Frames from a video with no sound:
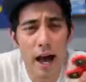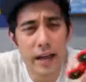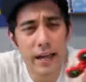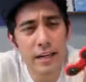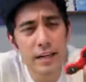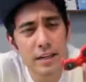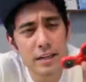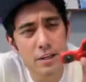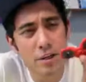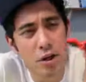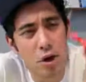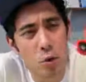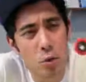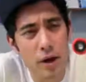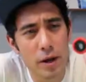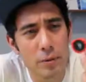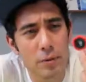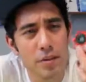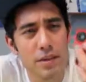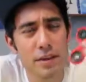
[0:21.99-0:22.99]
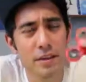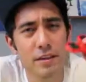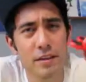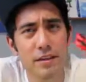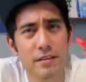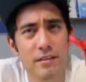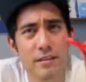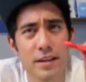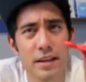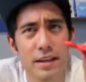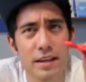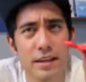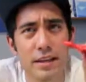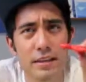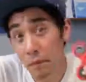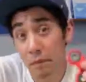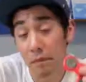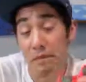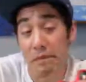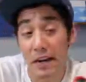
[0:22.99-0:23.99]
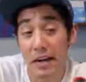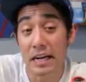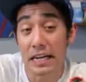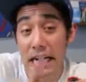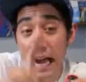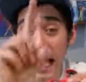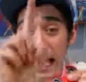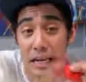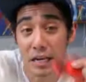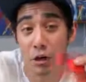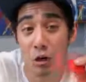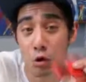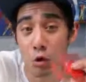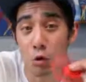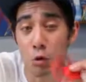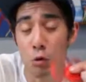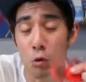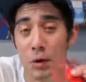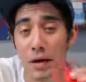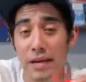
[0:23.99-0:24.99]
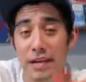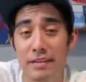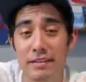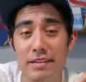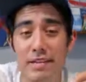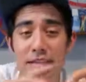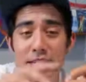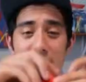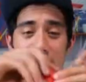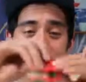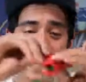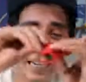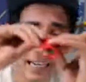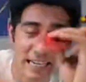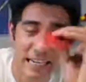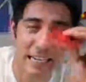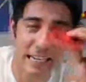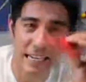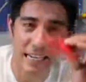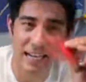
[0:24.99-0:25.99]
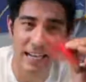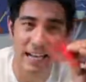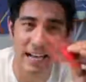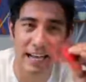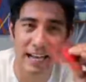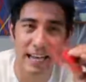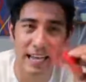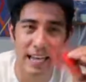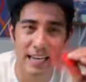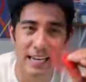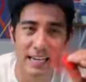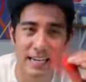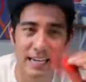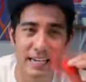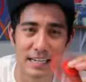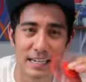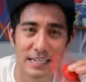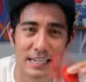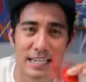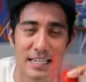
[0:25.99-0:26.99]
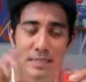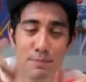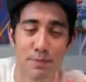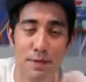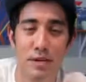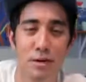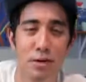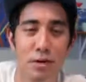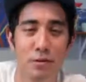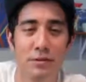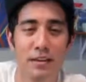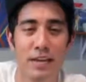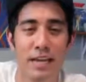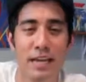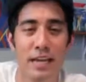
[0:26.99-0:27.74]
I didn't know what I would think of this thing. They're kind of cool and addicting, and I hate it because I spin it all